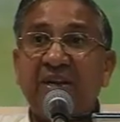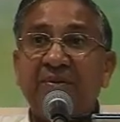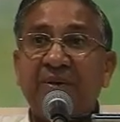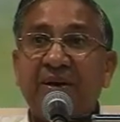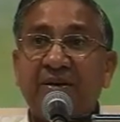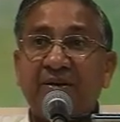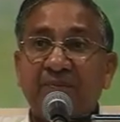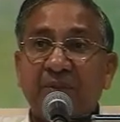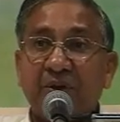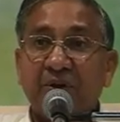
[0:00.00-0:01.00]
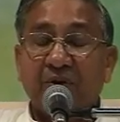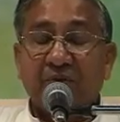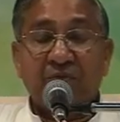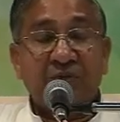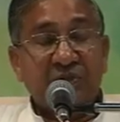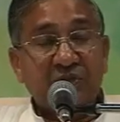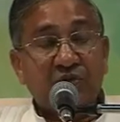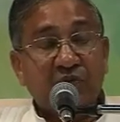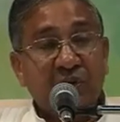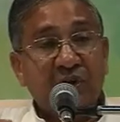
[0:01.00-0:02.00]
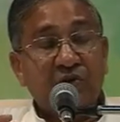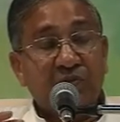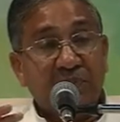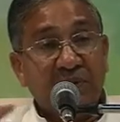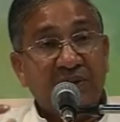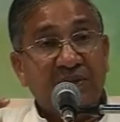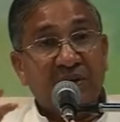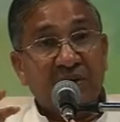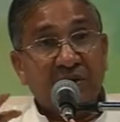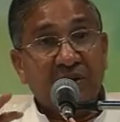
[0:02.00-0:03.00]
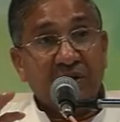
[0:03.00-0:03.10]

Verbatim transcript: element which is going to play the